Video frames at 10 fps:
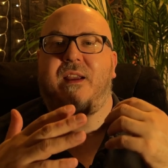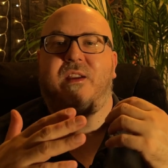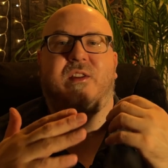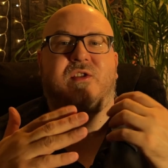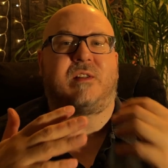
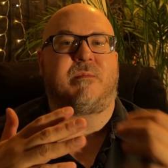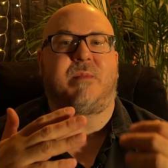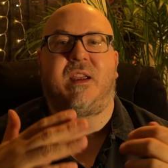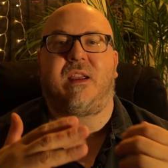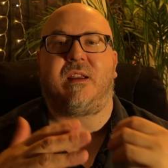It shouldn't
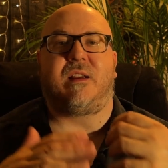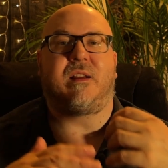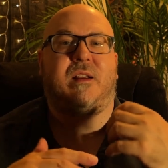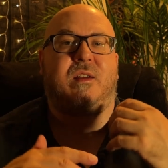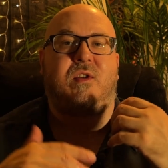be,
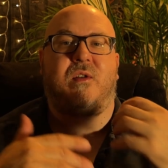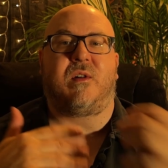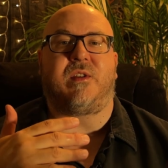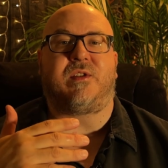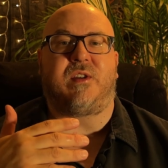you're
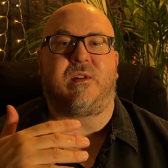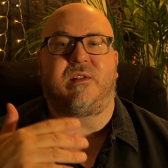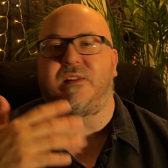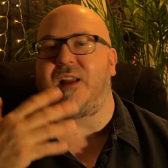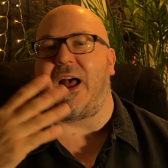the
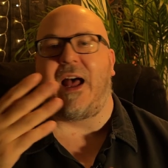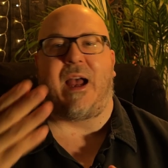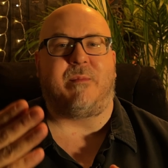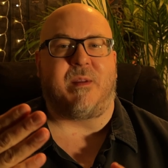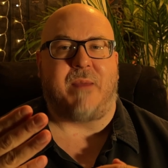student,
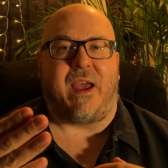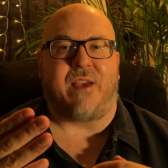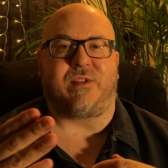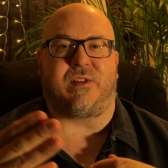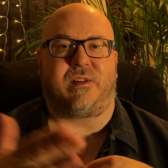I'm the
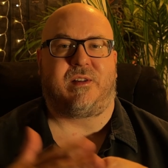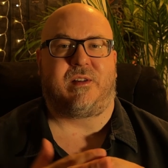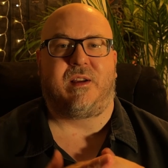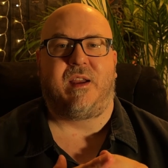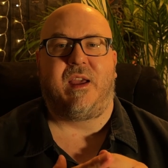master.
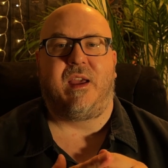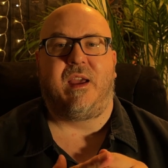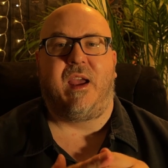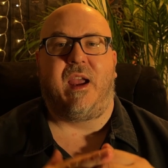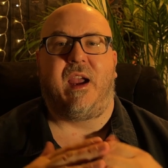
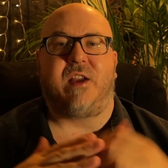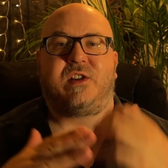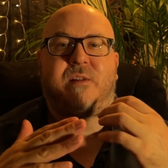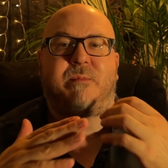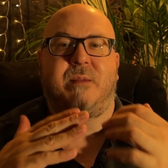It
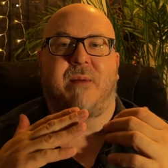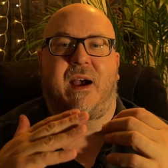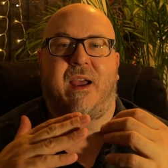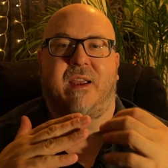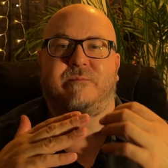should be
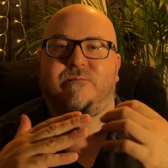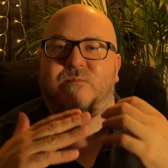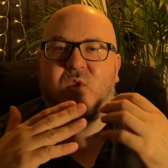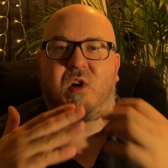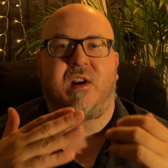by
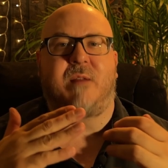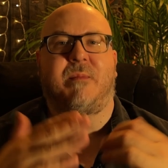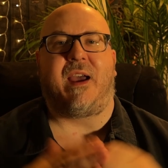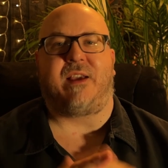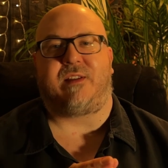learning
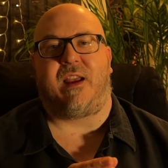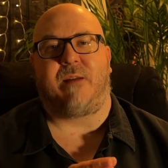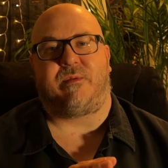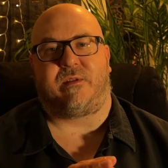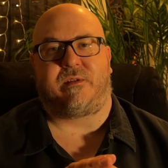by example.